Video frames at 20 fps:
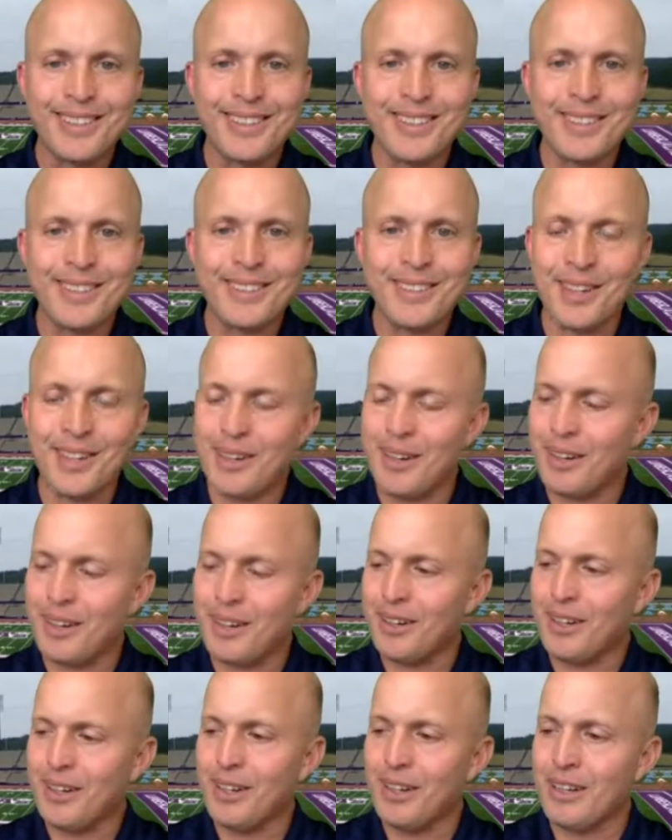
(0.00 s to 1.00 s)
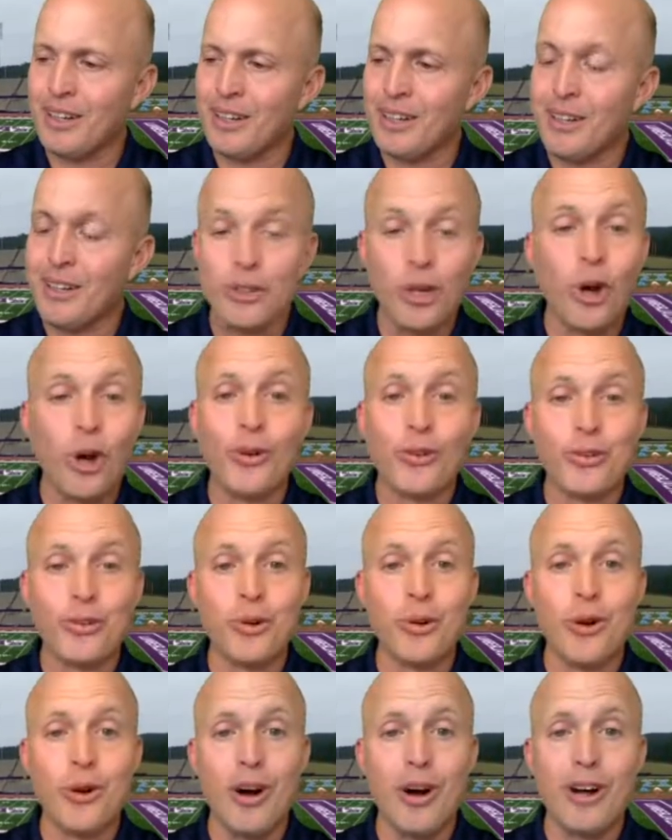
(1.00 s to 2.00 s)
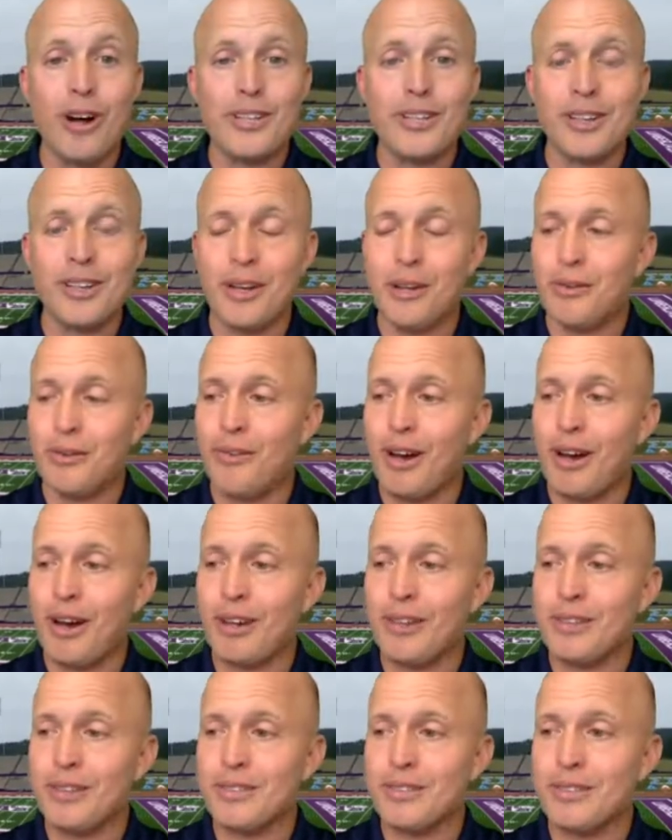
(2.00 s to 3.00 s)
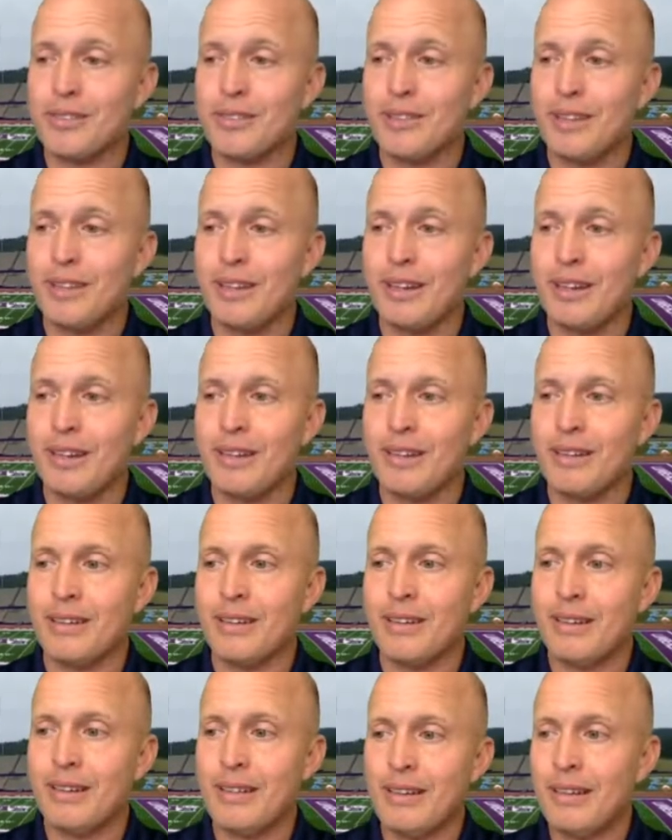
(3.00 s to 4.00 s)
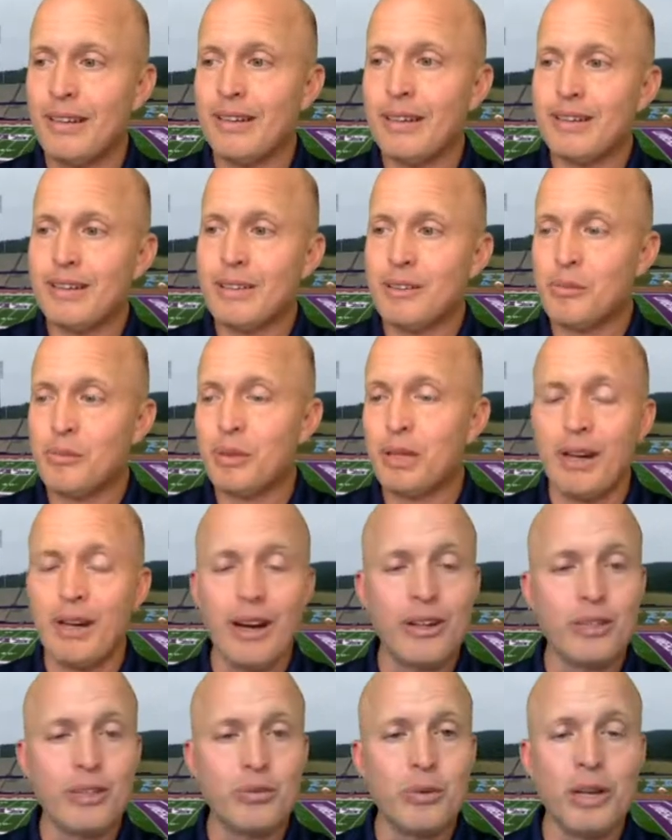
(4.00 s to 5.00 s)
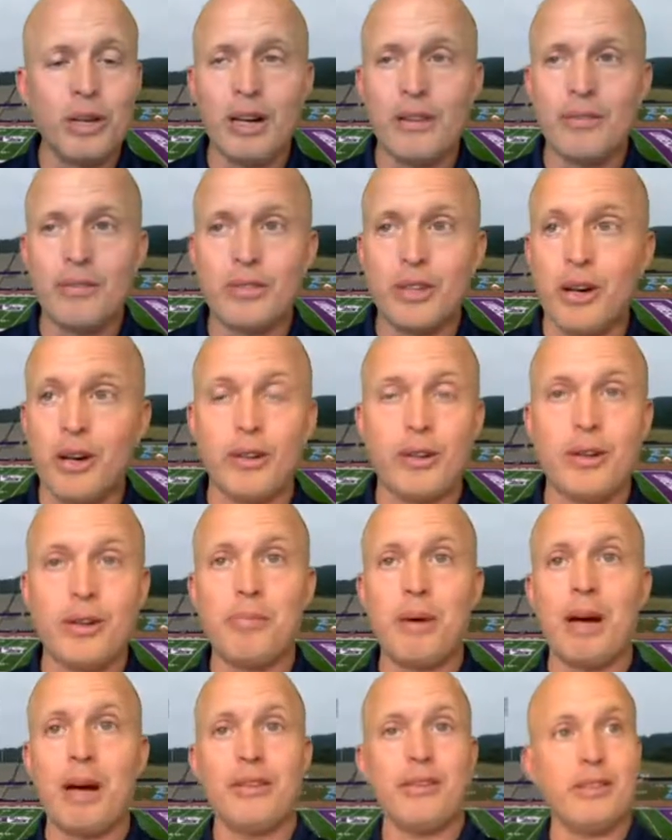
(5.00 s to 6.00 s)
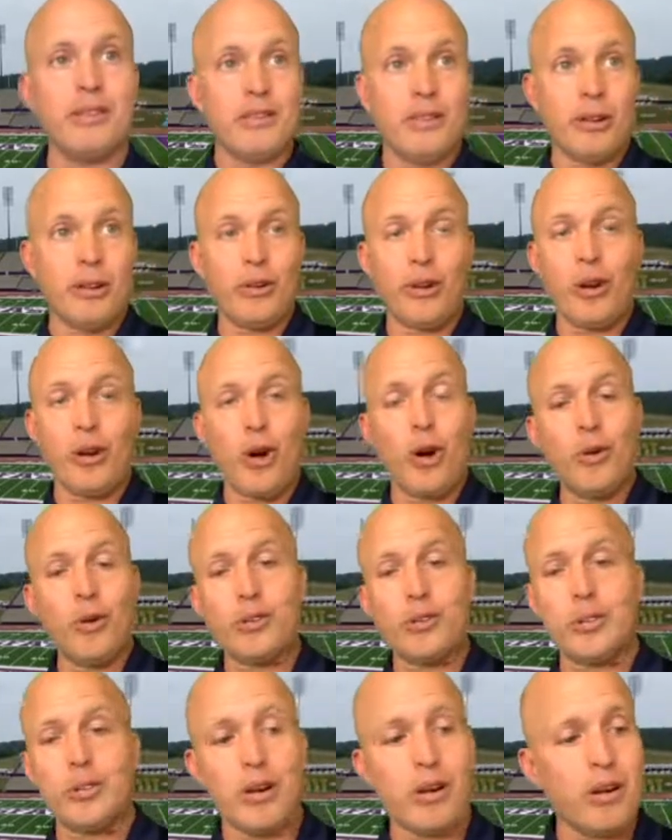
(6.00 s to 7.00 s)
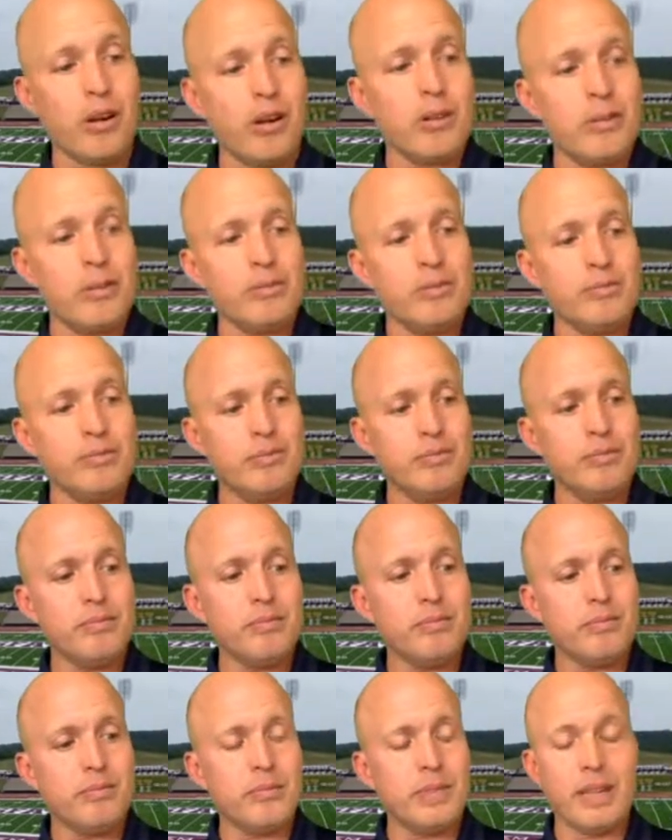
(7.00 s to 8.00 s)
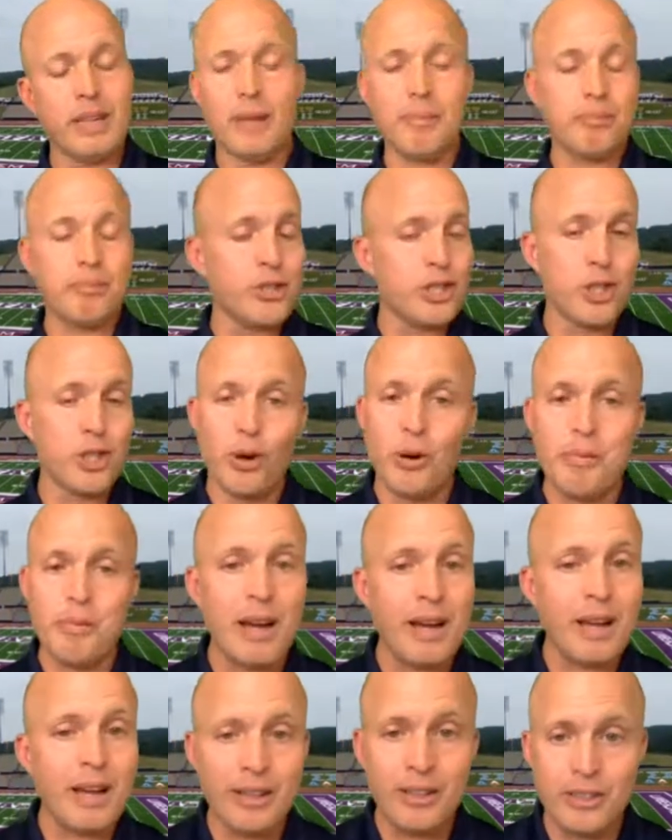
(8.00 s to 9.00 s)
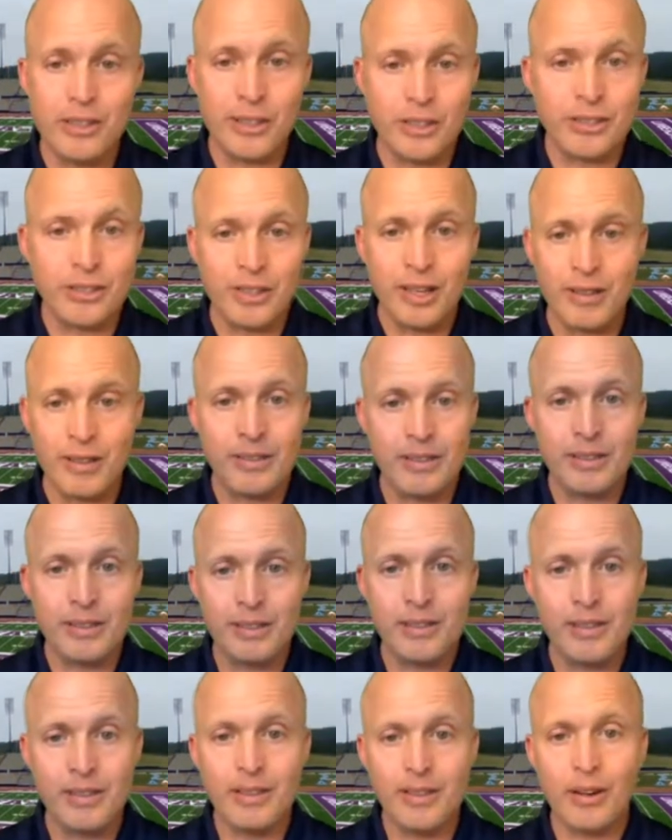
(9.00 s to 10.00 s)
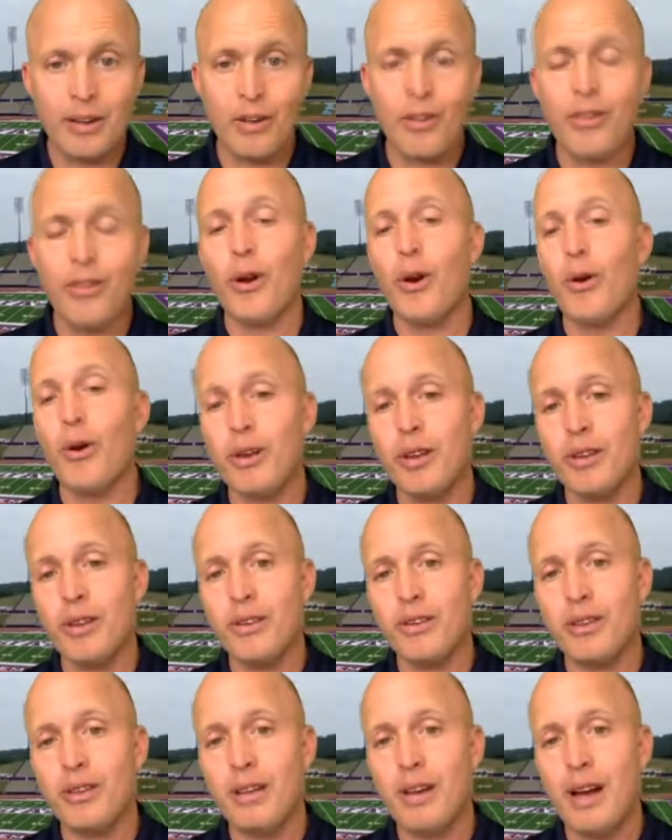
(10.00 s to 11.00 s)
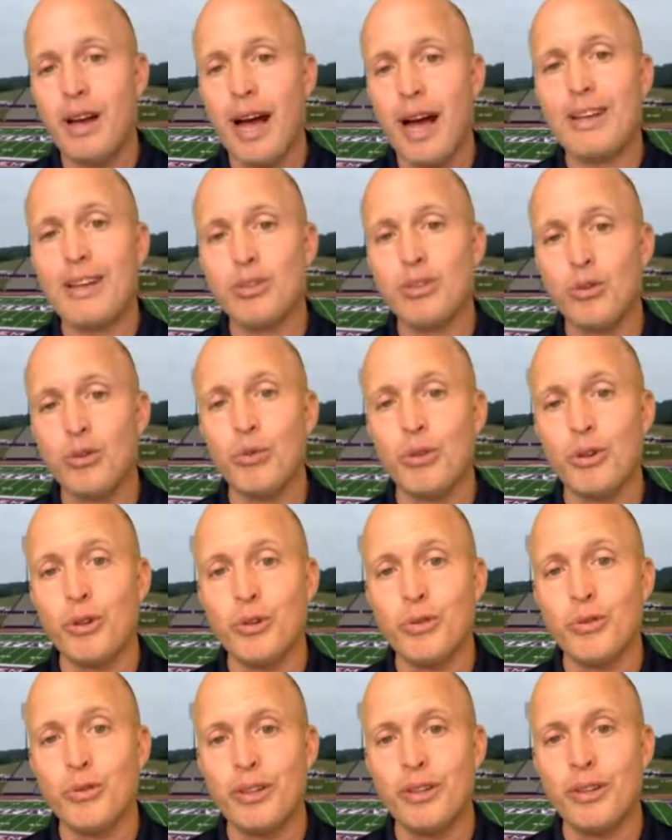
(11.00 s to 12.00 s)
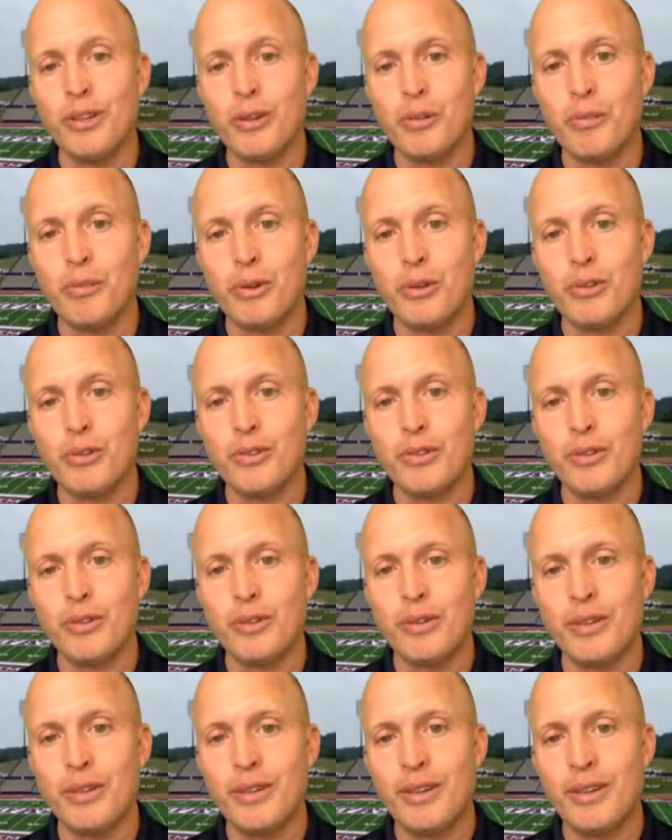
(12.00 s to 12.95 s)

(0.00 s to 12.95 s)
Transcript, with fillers: It's, uh, it is old school Austin its finest. And to be honest with, I'm talking about they're going to host our and I'm showing my age here, Devin, our 30th high school reunion here pretty soon.